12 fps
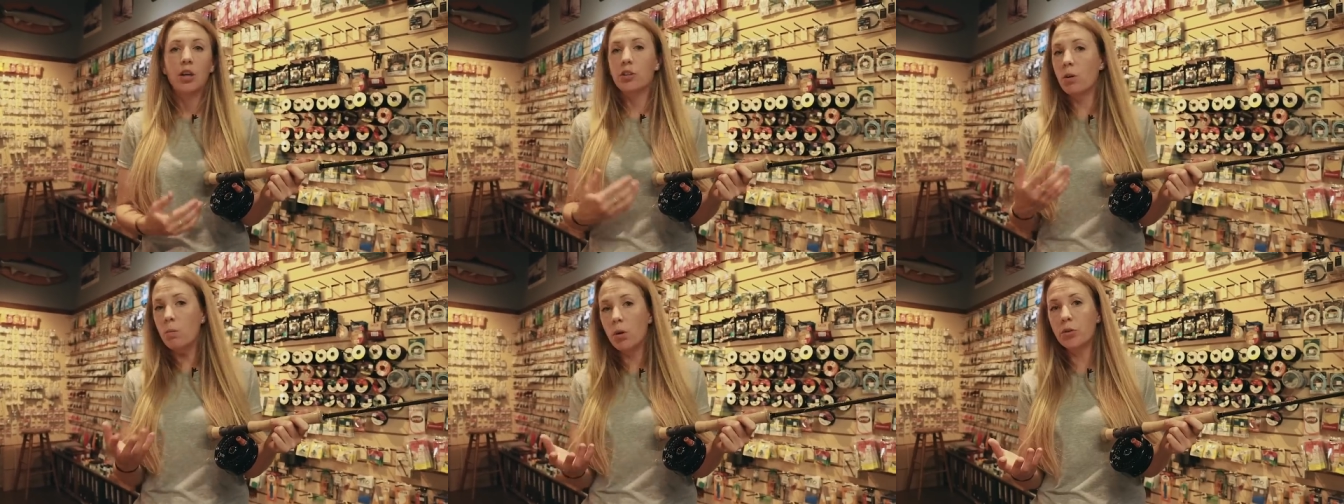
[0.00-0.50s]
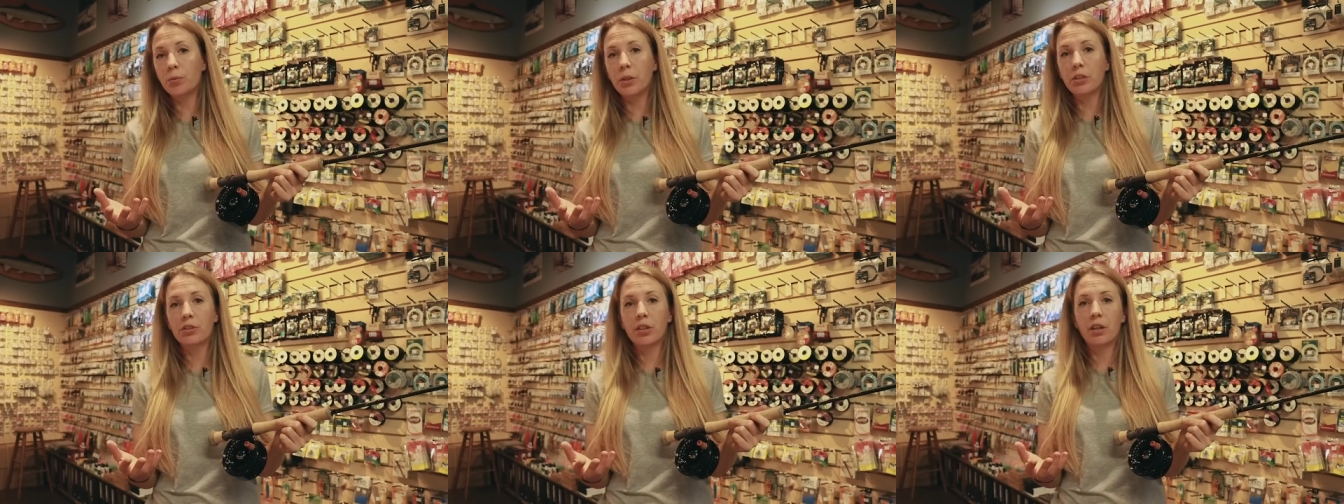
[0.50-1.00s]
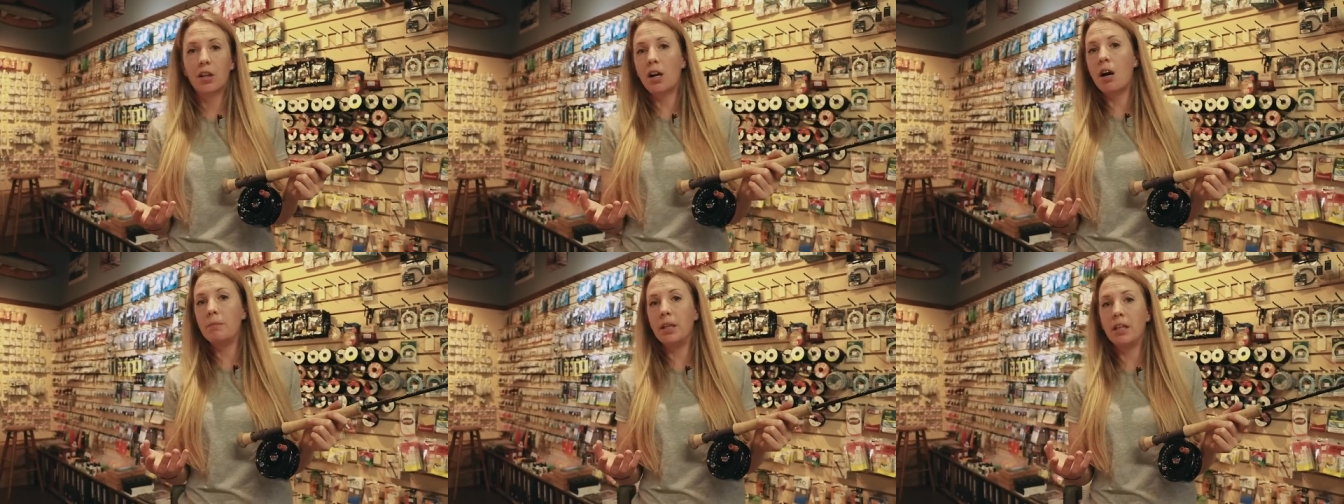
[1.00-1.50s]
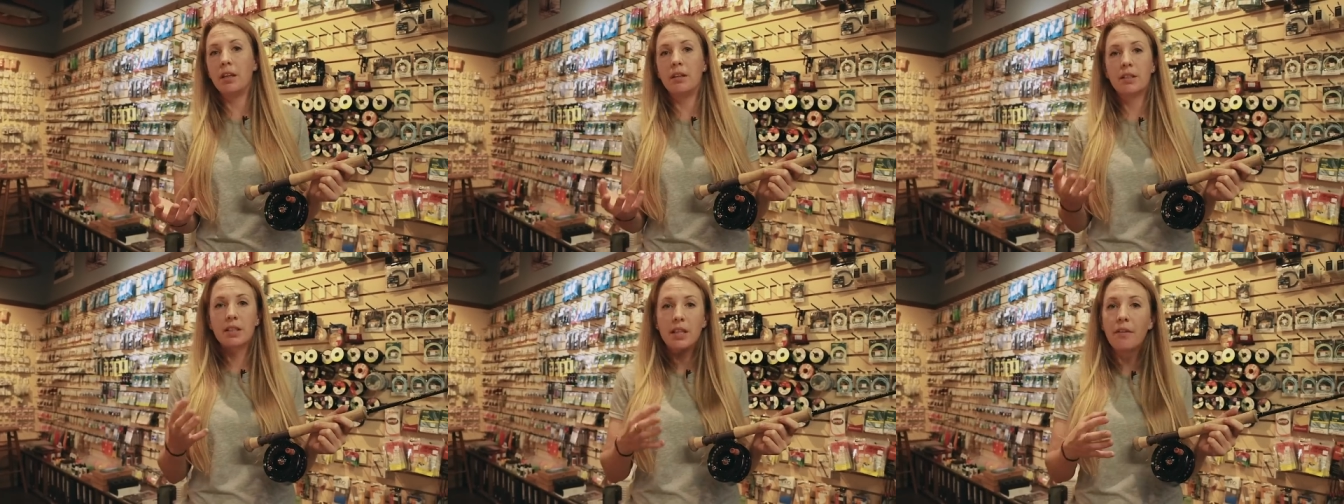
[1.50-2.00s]
So most reels are going to come in
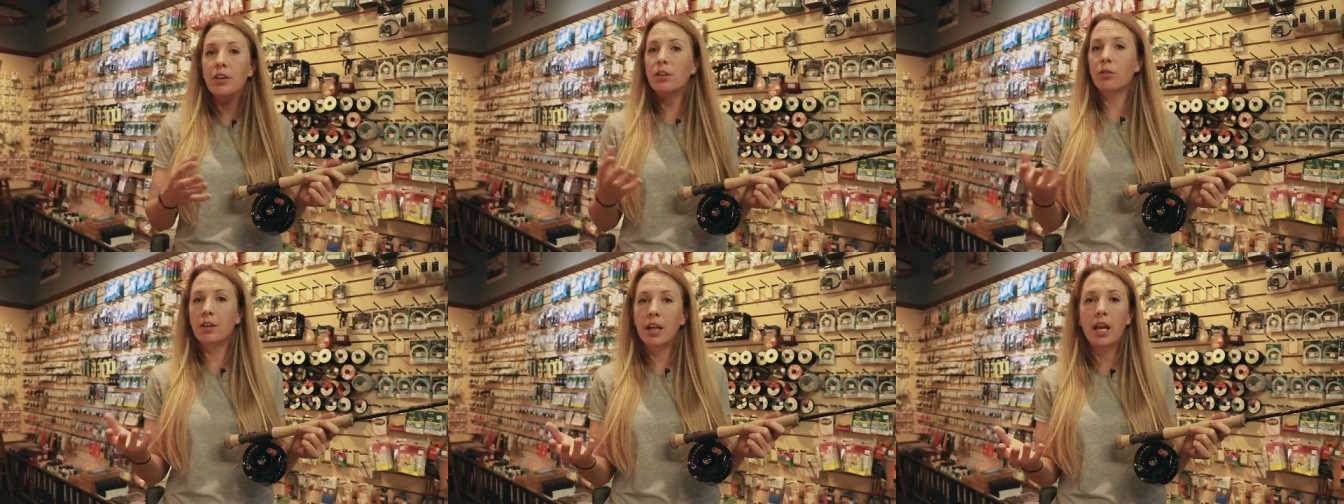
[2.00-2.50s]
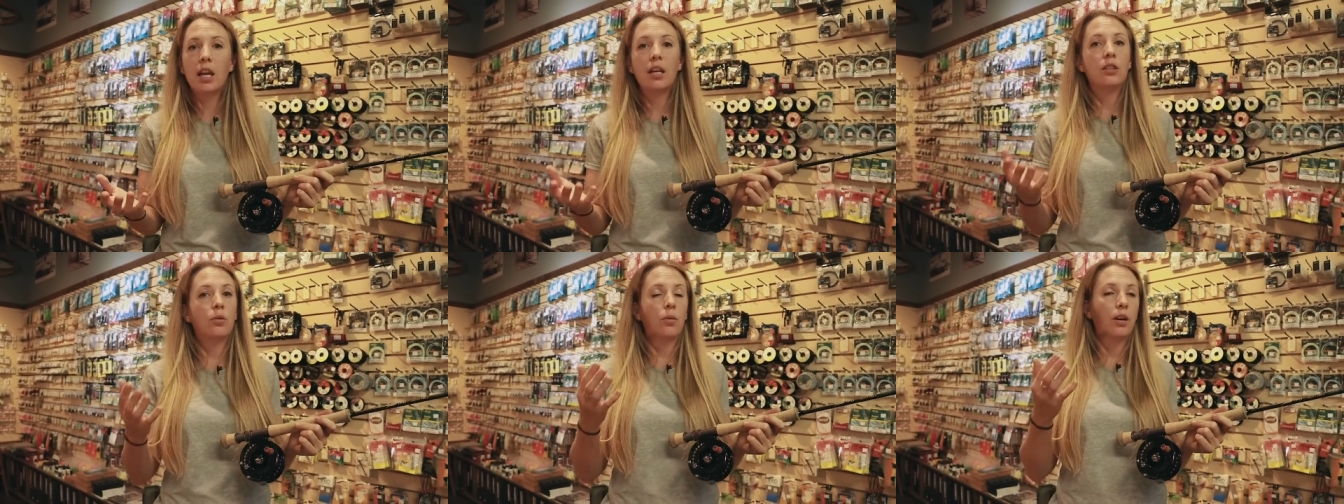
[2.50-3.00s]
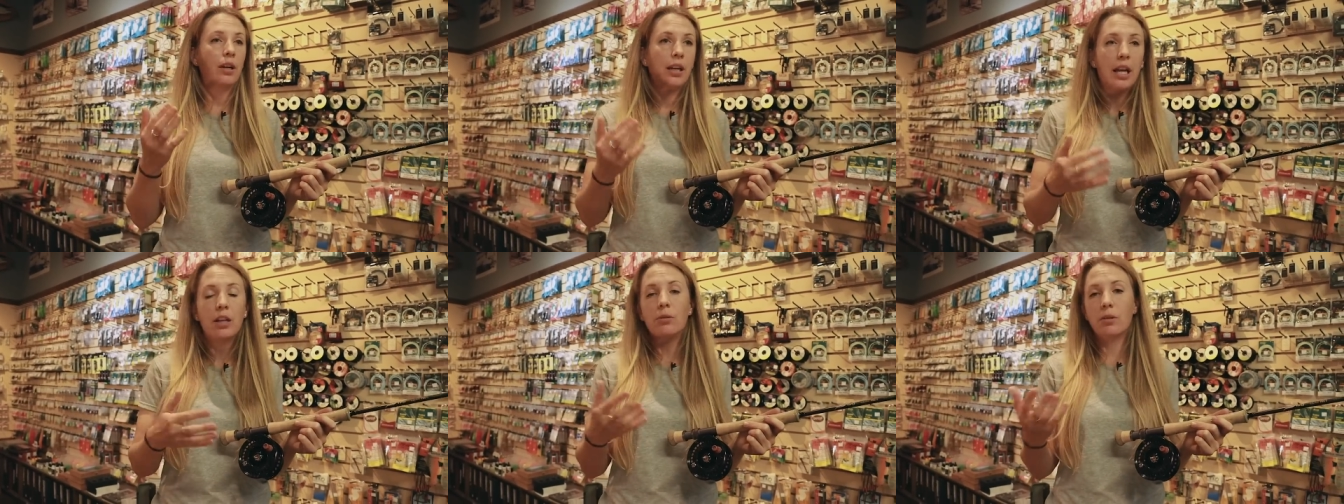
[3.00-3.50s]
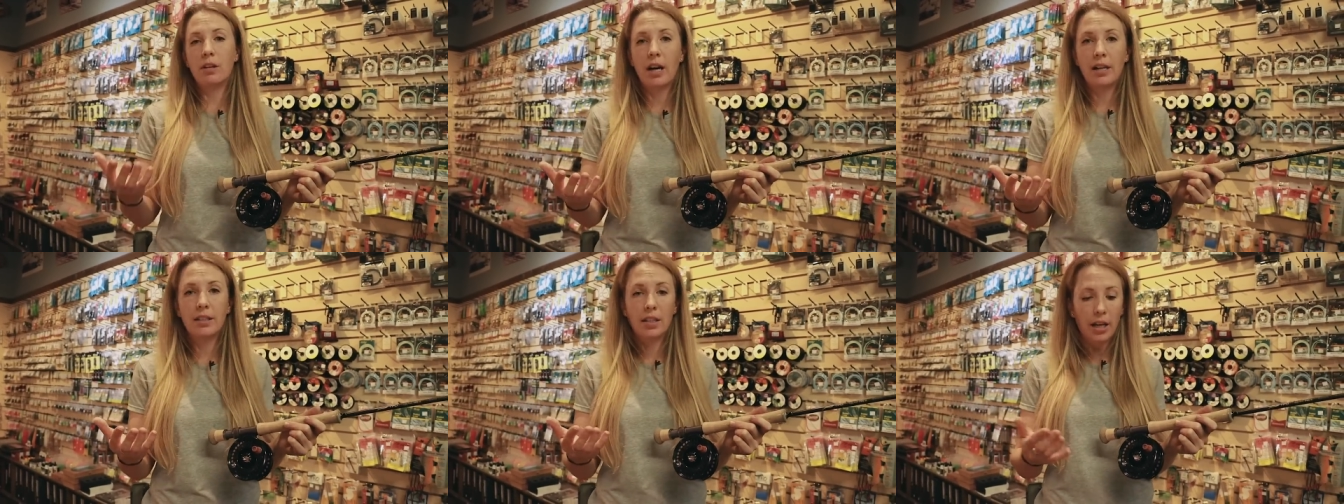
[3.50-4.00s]
a seven or an eight or an eight or a
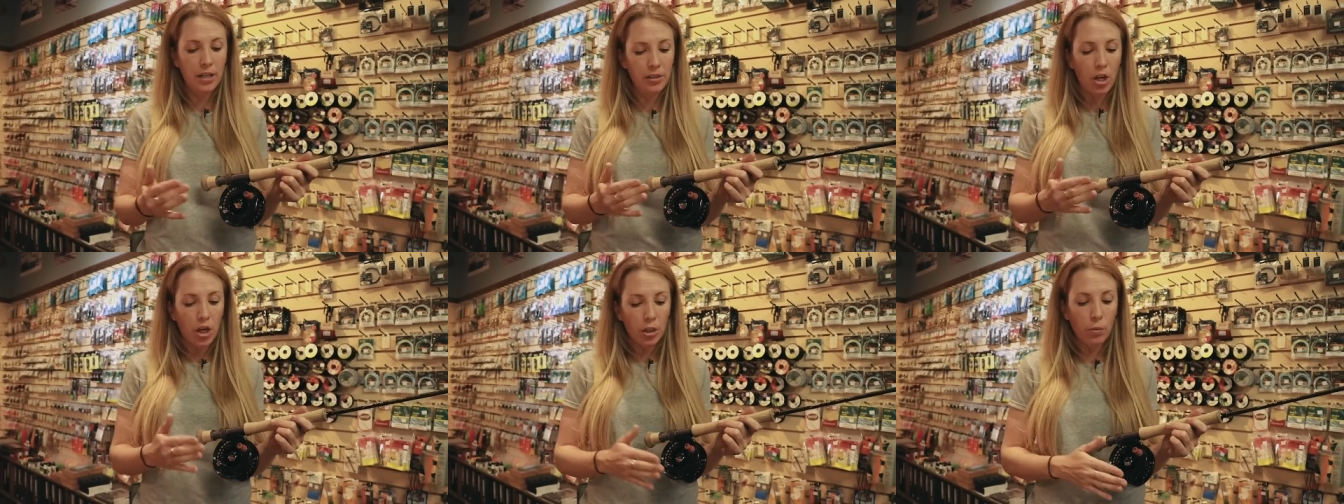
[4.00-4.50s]
nine size.